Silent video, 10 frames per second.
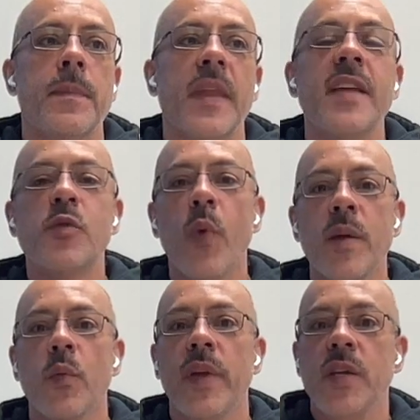It's
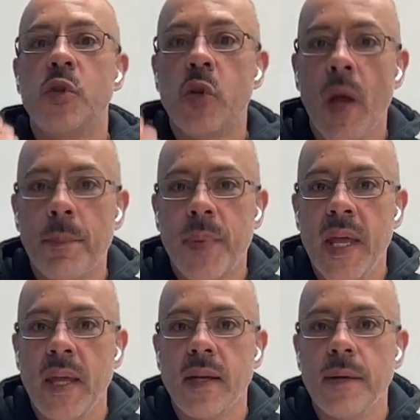when we jump
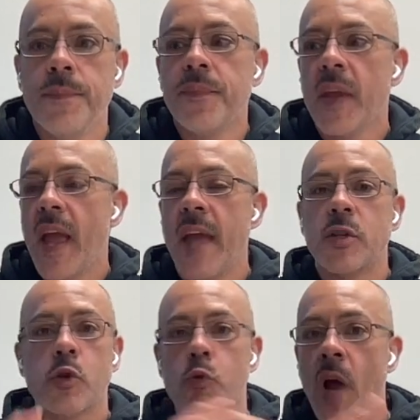in
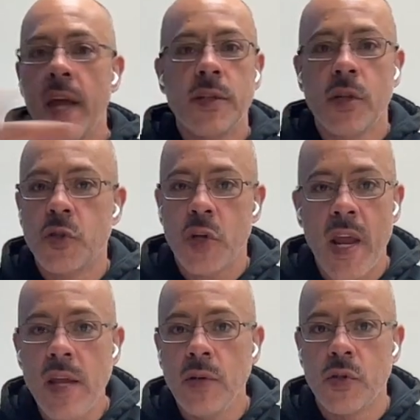and try to
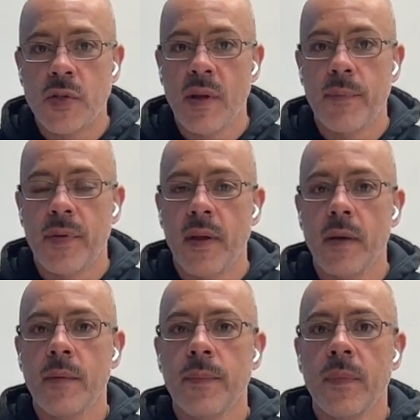change
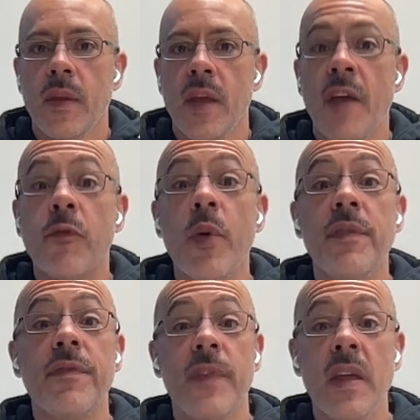something, if we
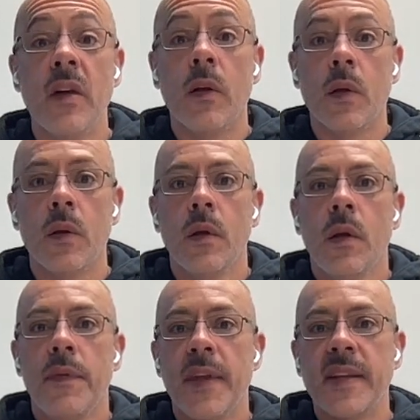feel
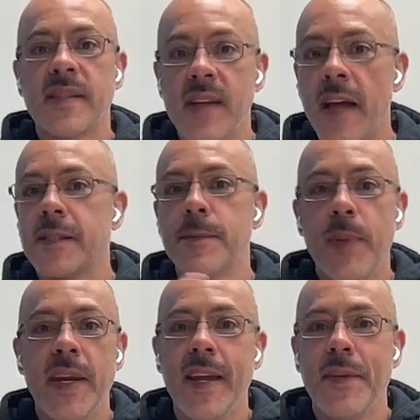that it's not
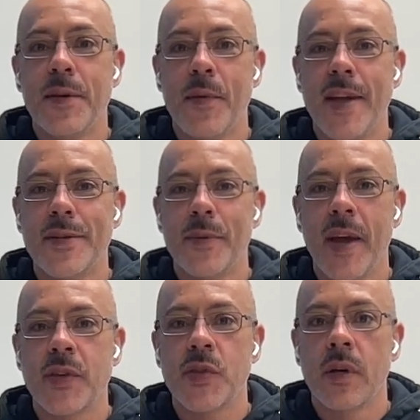spinning in the right
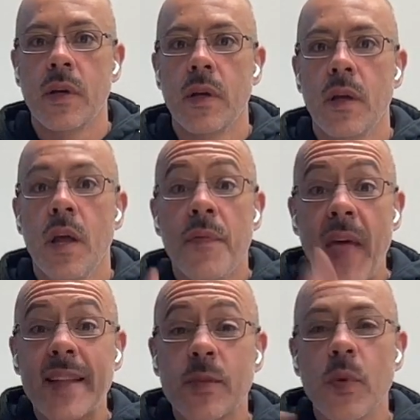direction,
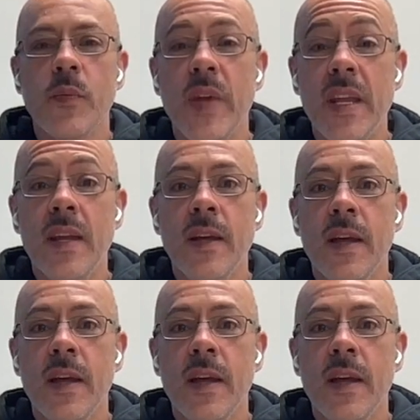that's when we